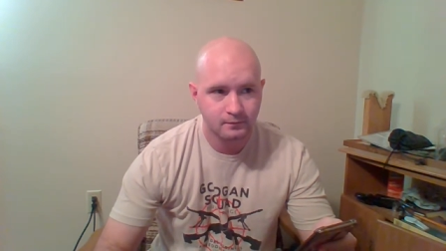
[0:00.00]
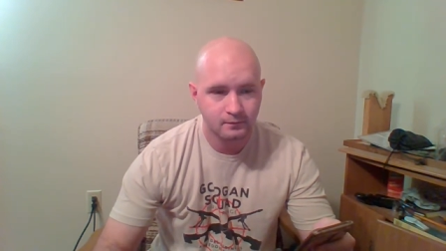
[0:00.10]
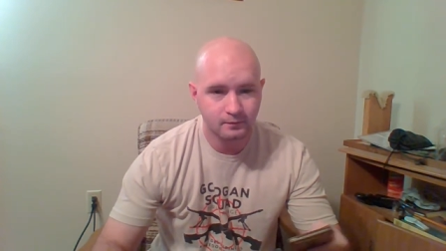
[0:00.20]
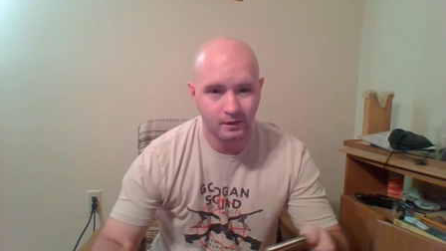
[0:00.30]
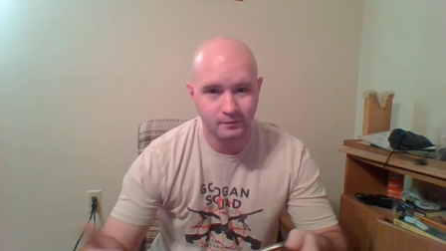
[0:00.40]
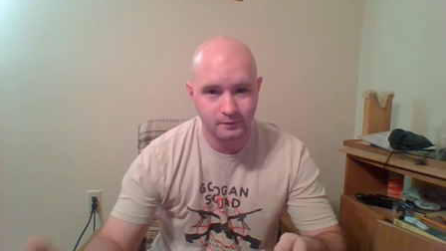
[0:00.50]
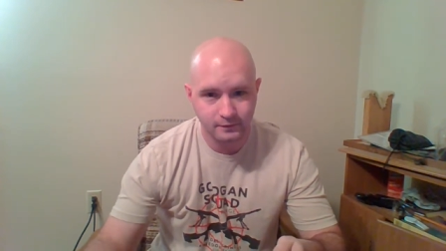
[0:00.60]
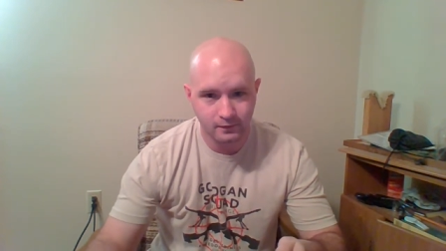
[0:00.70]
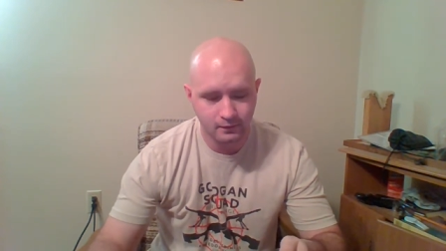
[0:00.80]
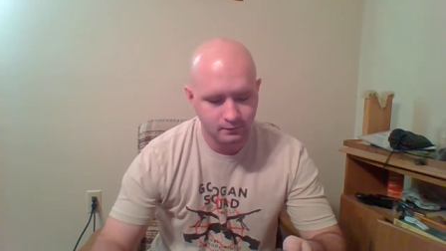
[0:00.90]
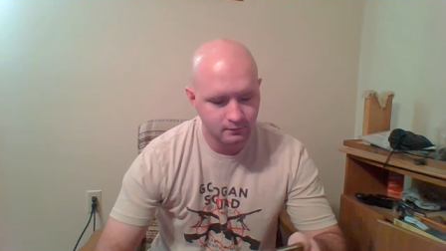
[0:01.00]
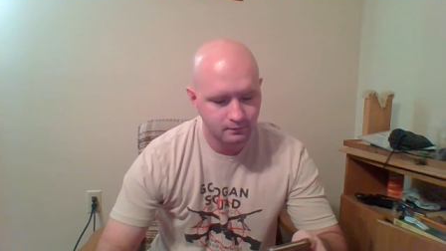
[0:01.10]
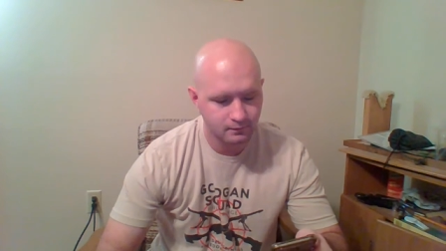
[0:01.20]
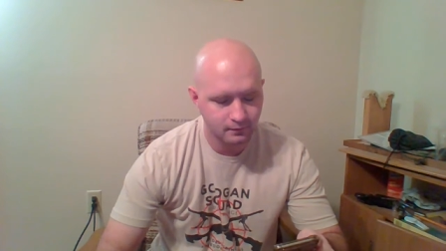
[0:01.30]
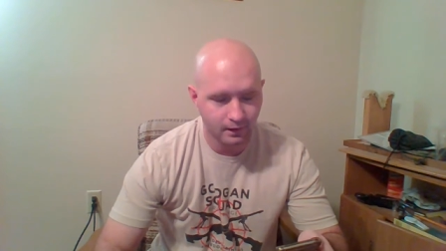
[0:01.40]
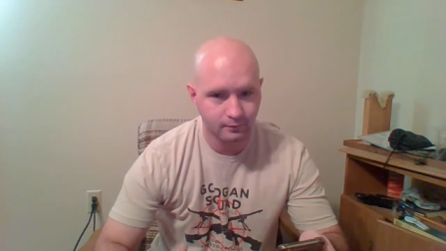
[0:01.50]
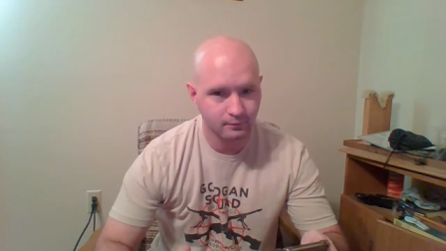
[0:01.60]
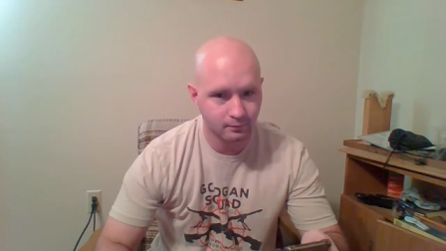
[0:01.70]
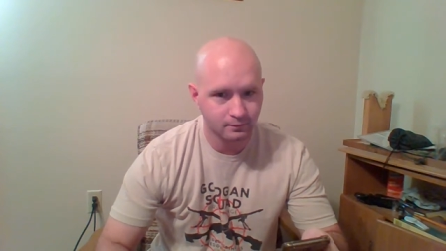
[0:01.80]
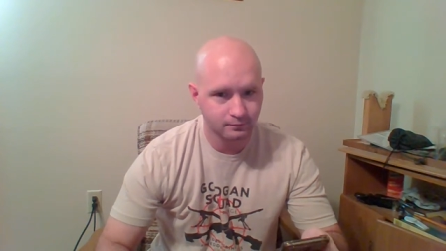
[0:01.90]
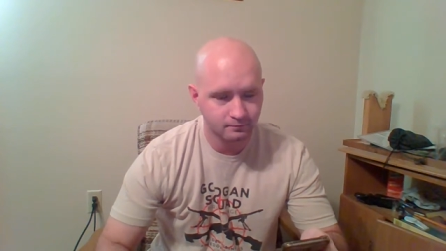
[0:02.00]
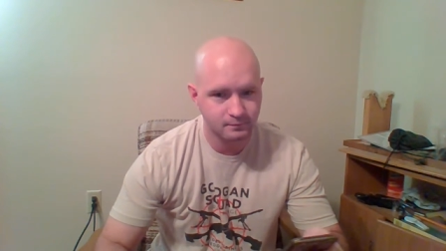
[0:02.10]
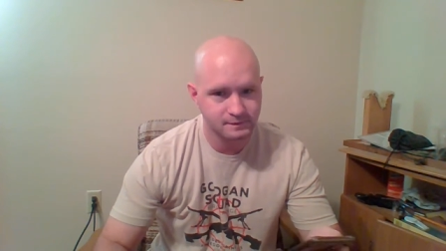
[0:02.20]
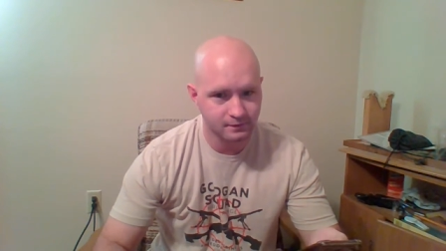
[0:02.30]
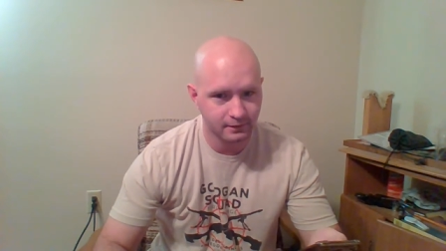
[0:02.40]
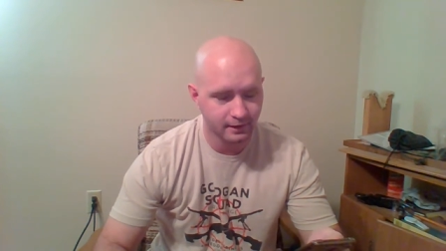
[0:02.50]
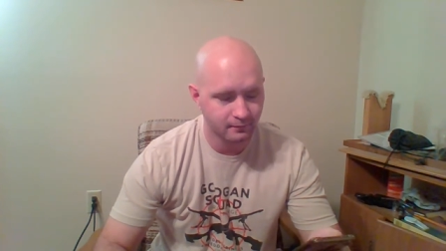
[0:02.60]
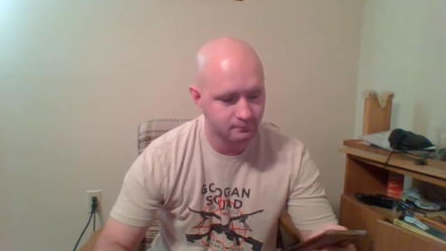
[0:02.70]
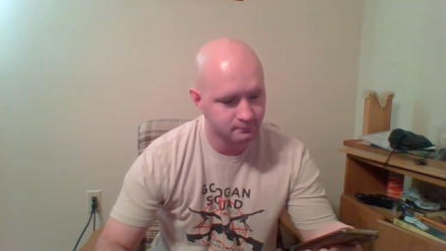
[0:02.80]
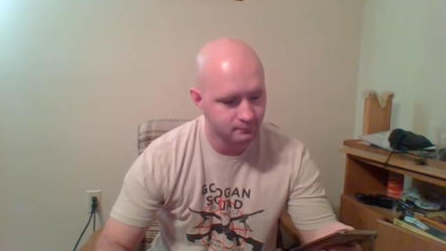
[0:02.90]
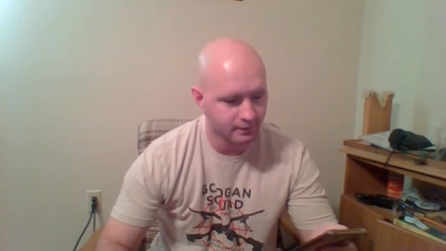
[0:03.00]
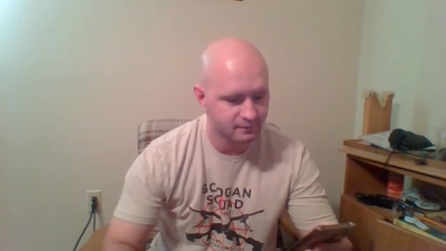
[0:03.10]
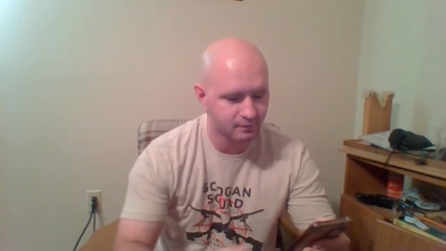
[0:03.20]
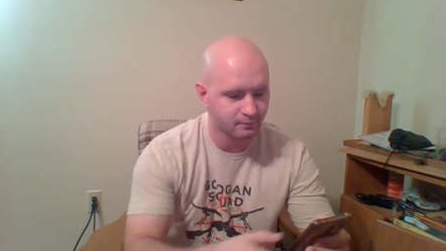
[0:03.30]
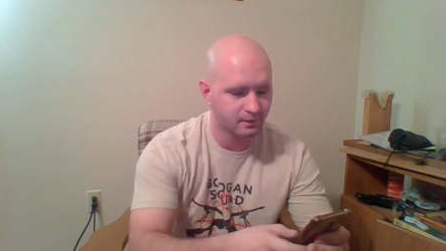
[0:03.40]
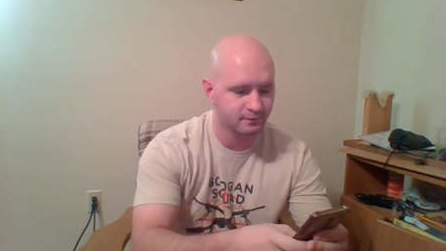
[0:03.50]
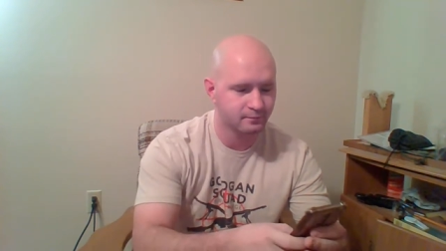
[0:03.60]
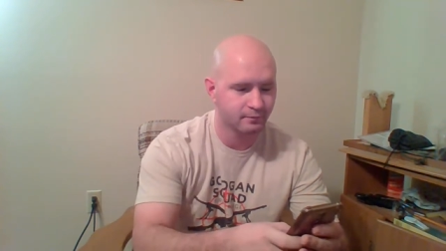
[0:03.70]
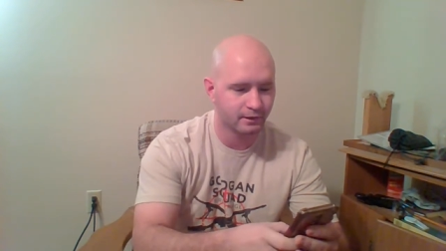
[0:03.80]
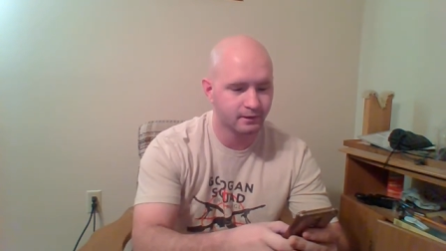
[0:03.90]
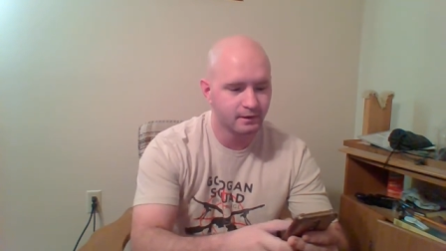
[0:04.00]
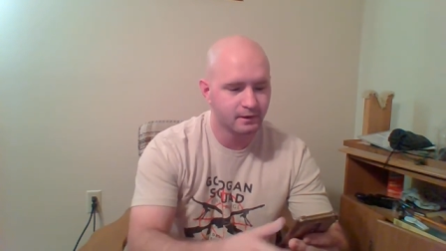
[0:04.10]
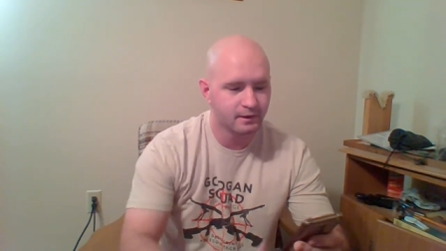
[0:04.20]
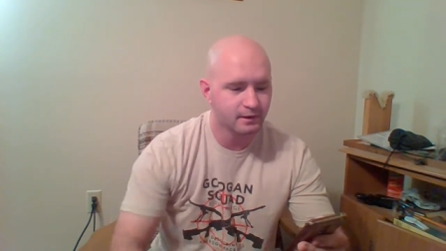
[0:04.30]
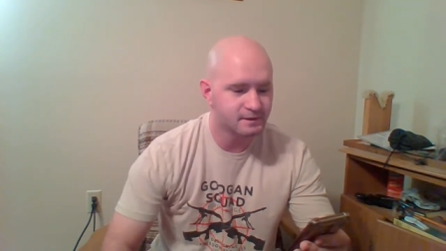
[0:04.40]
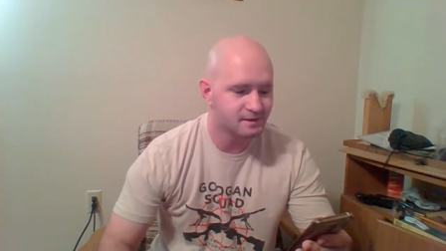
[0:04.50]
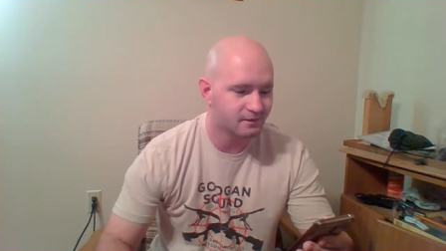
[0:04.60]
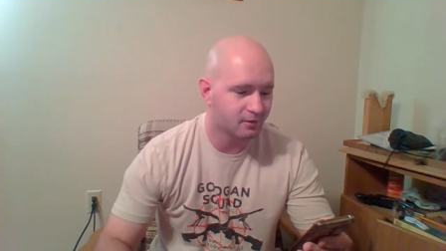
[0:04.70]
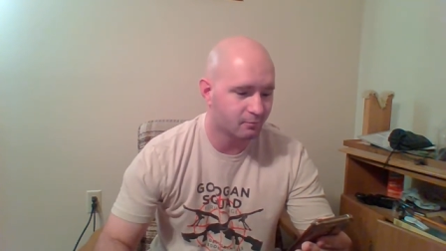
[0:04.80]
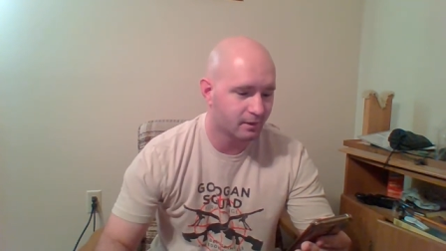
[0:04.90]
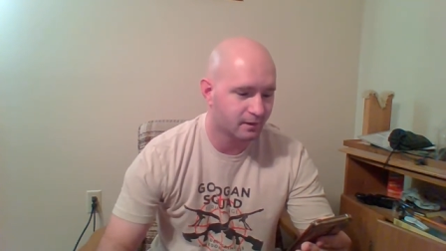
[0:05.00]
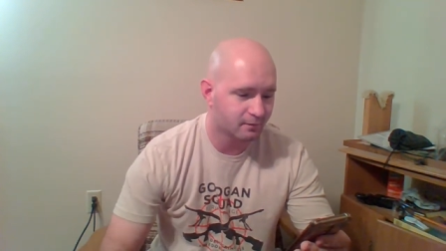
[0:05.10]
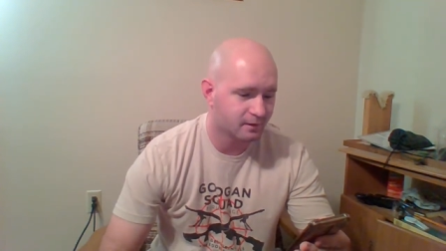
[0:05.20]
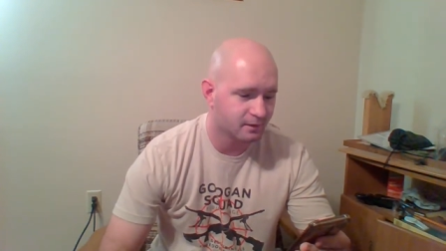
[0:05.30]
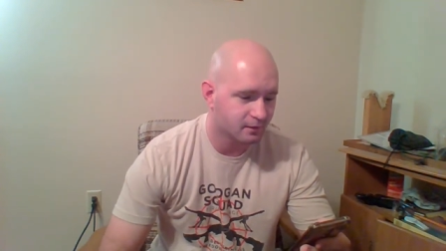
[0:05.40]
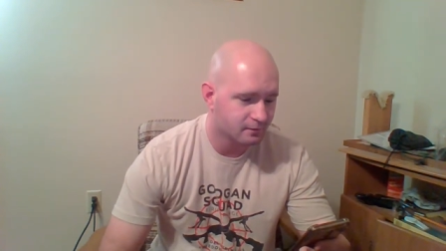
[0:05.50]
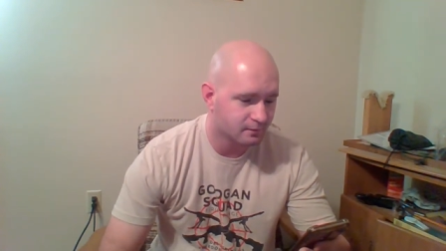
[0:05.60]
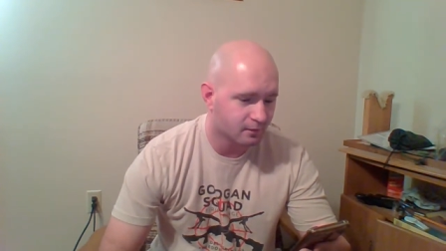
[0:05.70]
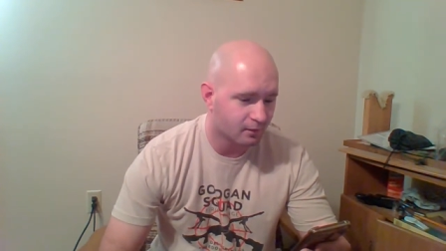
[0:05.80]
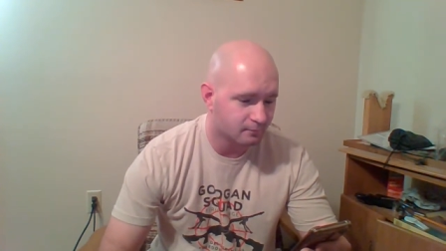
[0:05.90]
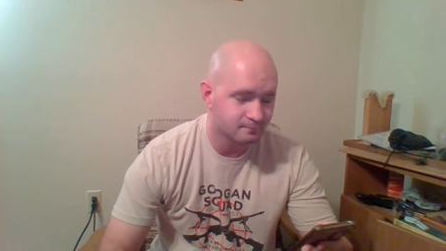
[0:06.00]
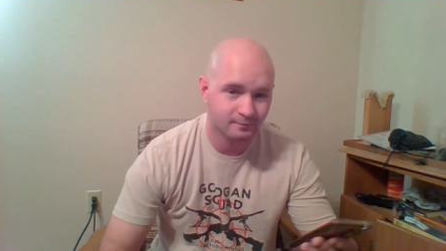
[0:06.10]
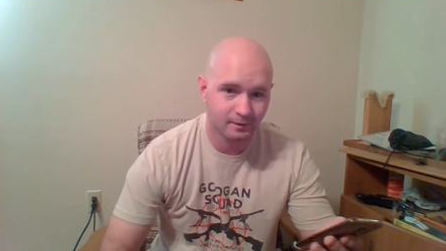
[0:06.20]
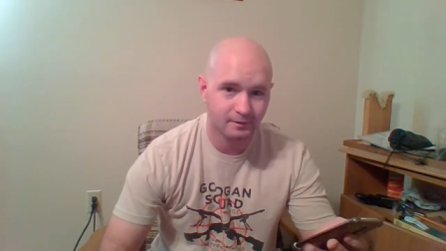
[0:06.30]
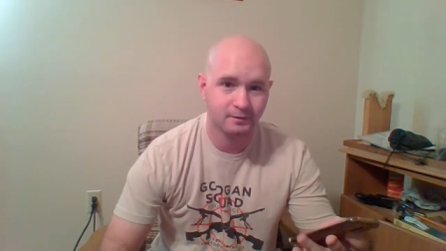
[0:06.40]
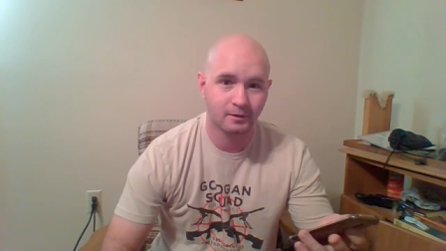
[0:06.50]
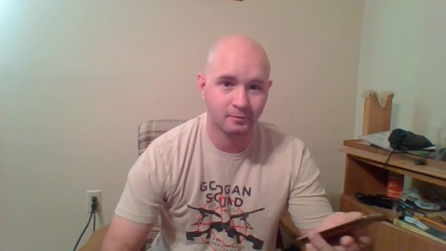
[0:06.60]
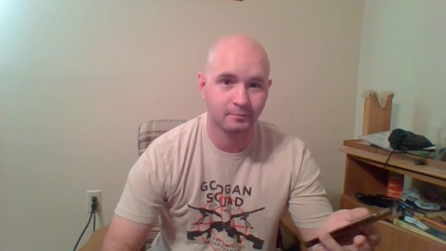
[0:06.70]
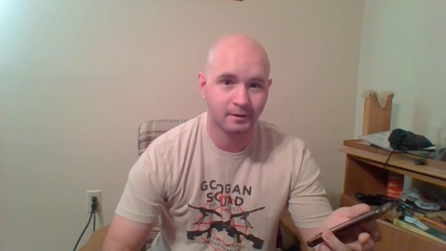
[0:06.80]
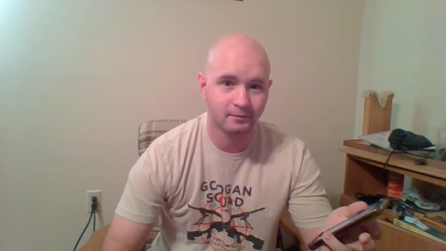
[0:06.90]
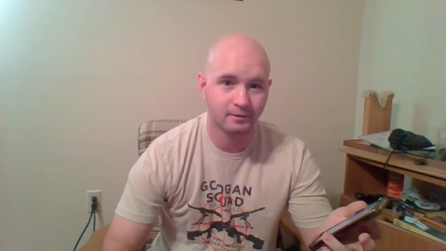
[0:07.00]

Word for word: lovers are. I was one of them. Still am. Like Smith & Wesson. But he said don't make videos, so fuck you, I'm going to make a